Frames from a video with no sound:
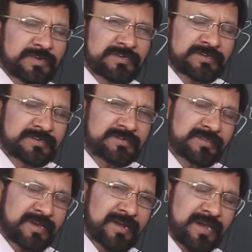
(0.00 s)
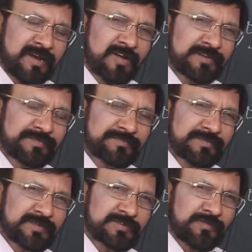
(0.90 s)
features in the technology,
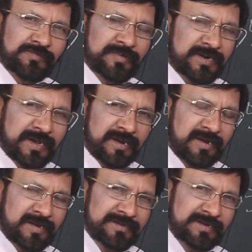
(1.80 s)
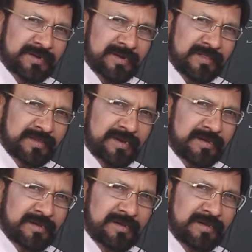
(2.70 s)
software technology and all that,